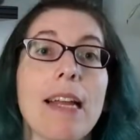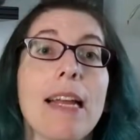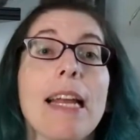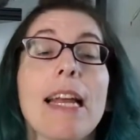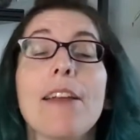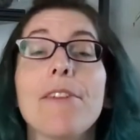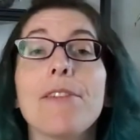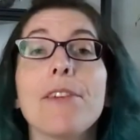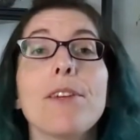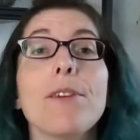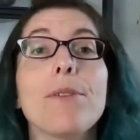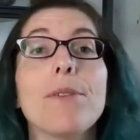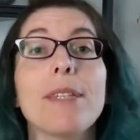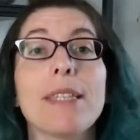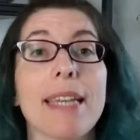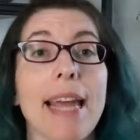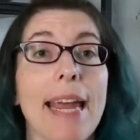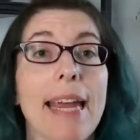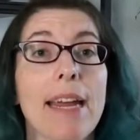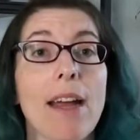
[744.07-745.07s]
If you
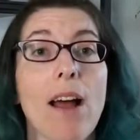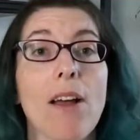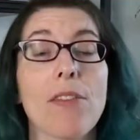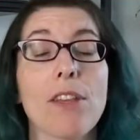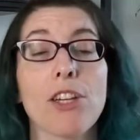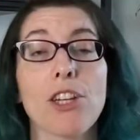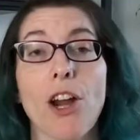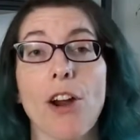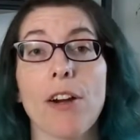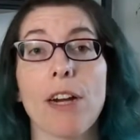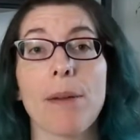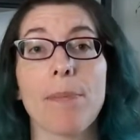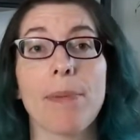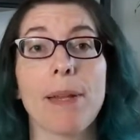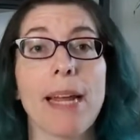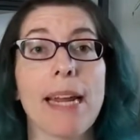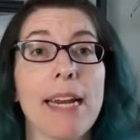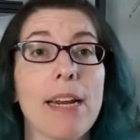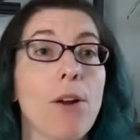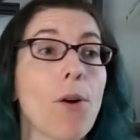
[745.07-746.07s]
skate on the Shari
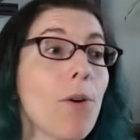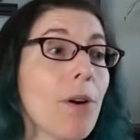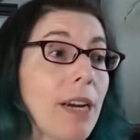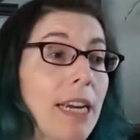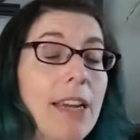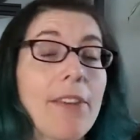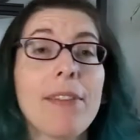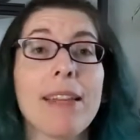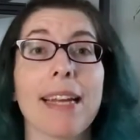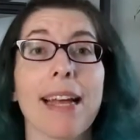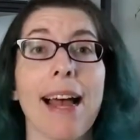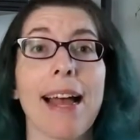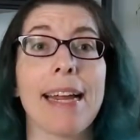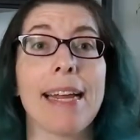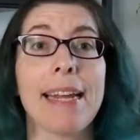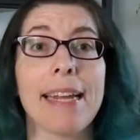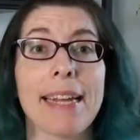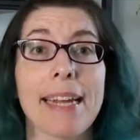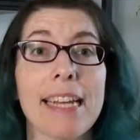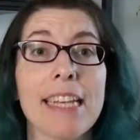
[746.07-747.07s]
plate or even the
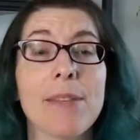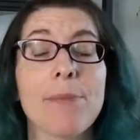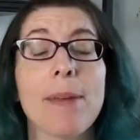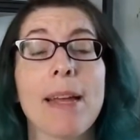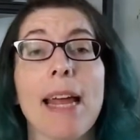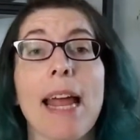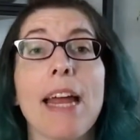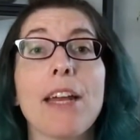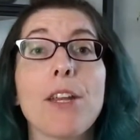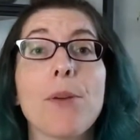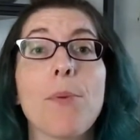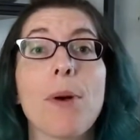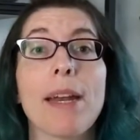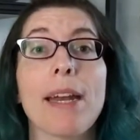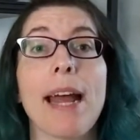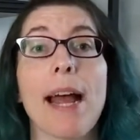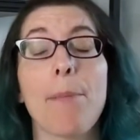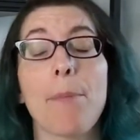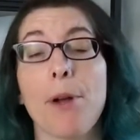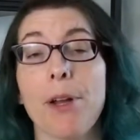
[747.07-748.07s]
Chaya Kismet and you want
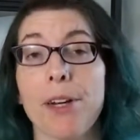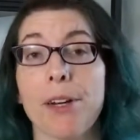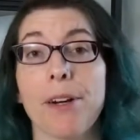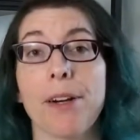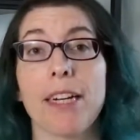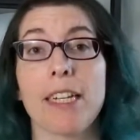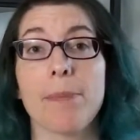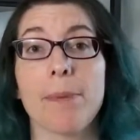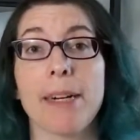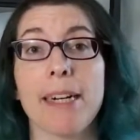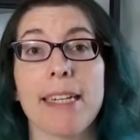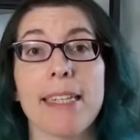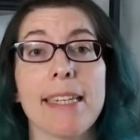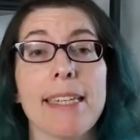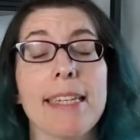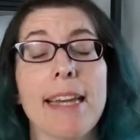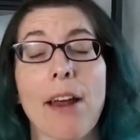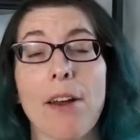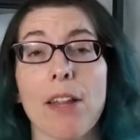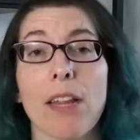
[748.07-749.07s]
to put your experiences
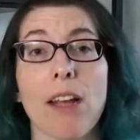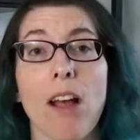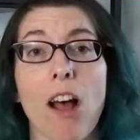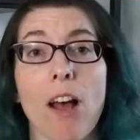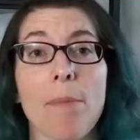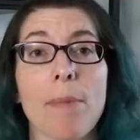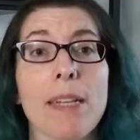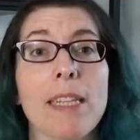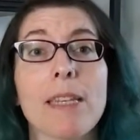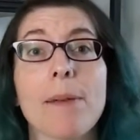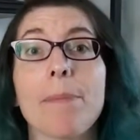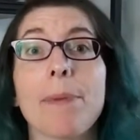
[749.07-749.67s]
down in the comments,